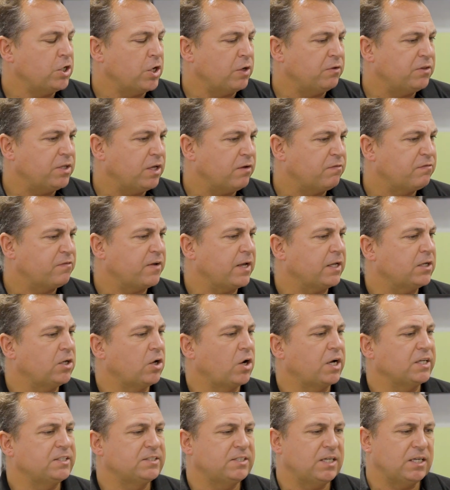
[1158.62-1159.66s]
you know, the
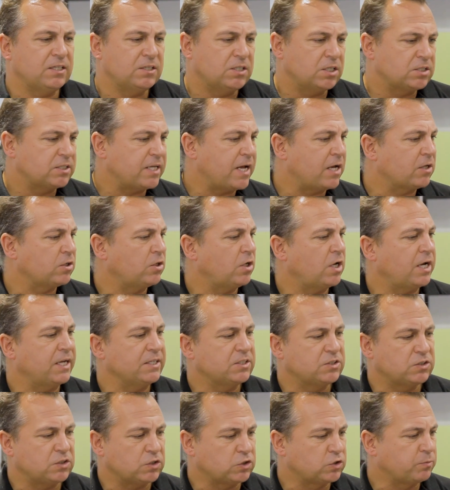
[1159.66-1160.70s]
effect lighting, the
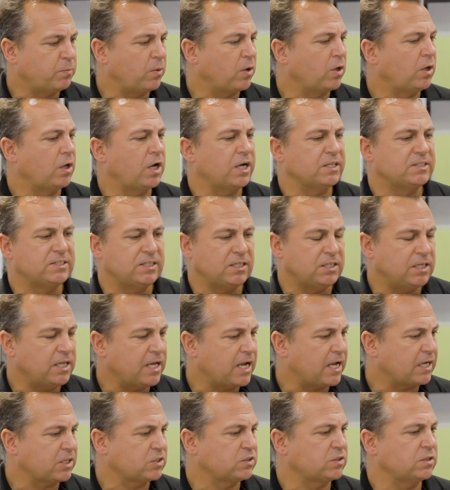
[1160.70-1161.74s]
downlights, the
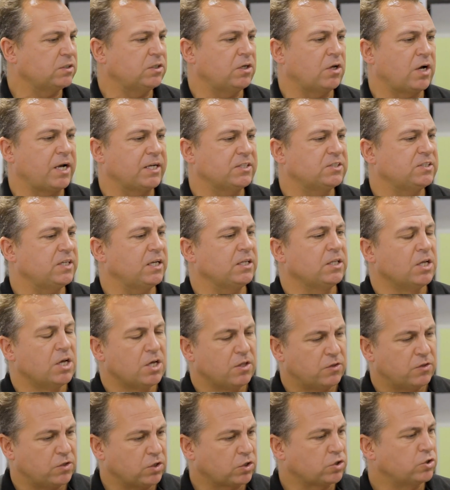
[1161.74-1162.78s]
spotlighting, yeah. the accent
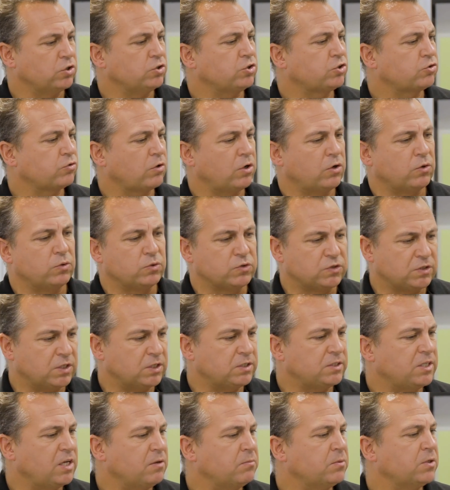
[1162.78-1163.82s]
lighting, the
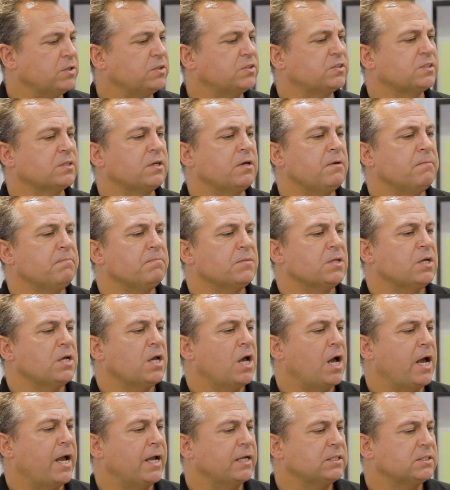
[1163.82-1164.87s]
controls, the dimmers,
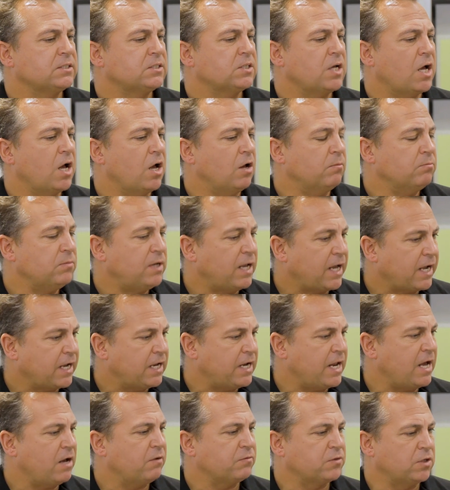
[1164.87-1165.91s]
and um,
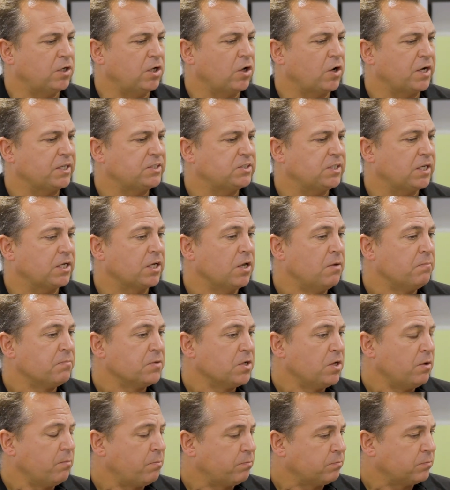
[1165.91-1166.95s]
laying out the lighting.
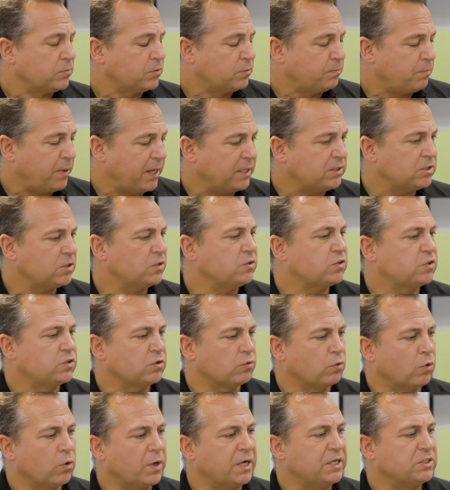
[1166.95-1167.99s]

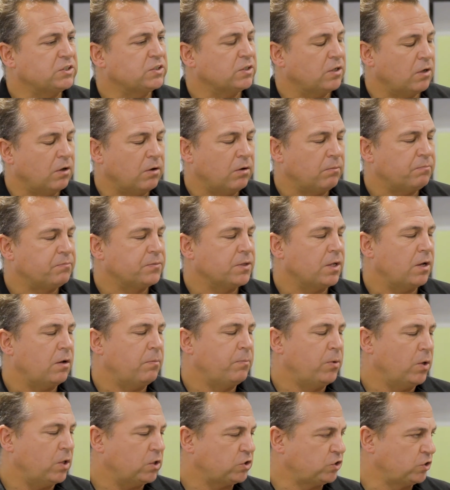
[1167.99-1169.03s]
Pendants are always
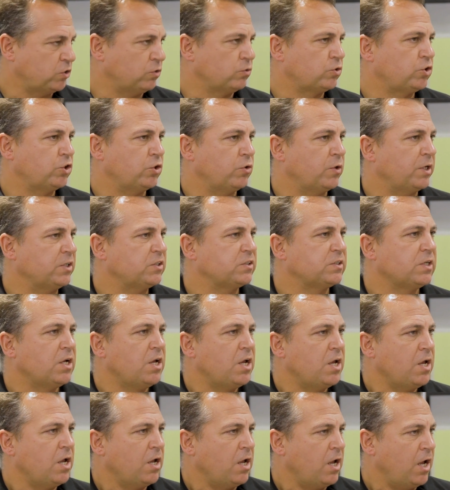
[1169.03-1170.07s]
a personal
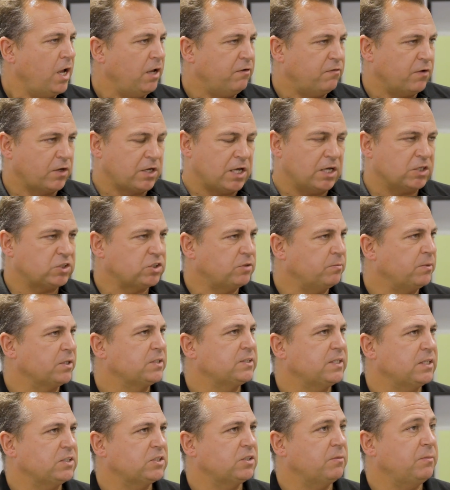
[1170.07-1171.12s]
choice. If a
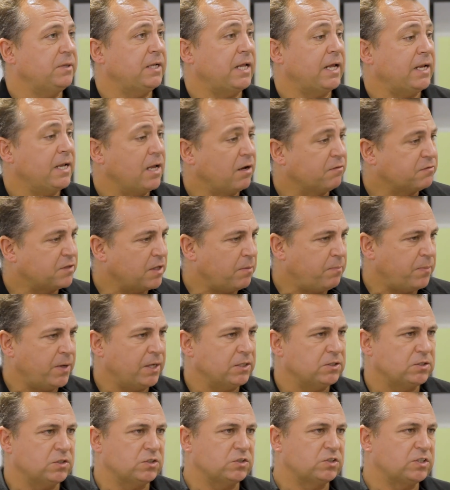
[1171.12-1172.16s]
customer says to me they love their
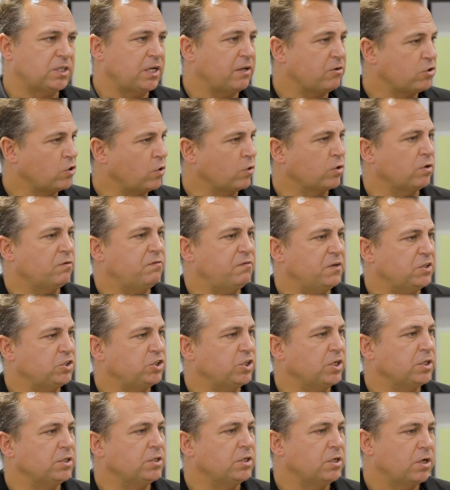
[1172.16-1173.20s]
pendants and they've got a
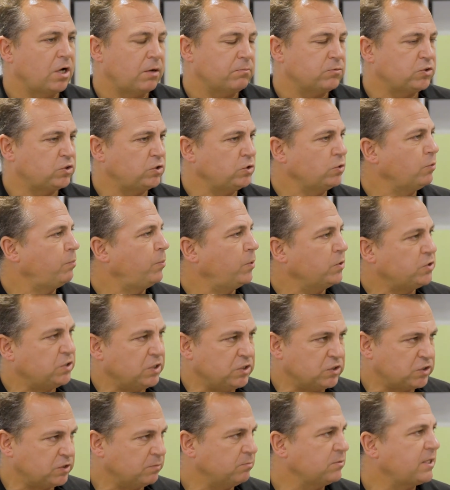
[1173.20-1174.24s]
vision, I'm still
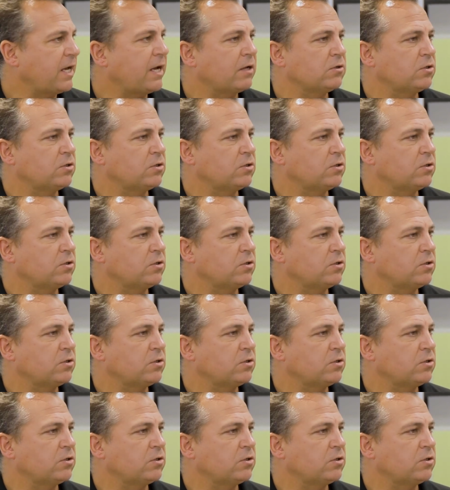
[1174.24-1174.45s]
putting some